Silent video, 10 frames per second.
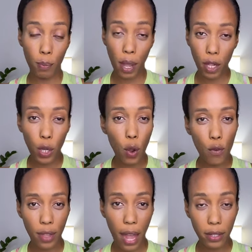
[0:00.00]
I'm not going to go
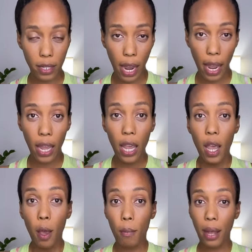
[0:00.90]
over that today,
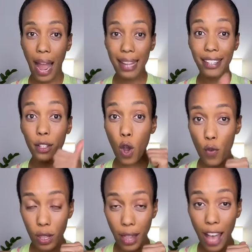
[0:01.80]
but I did go
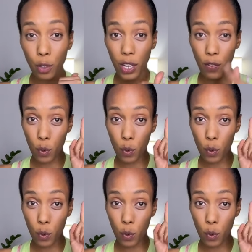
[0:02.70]
over it last week.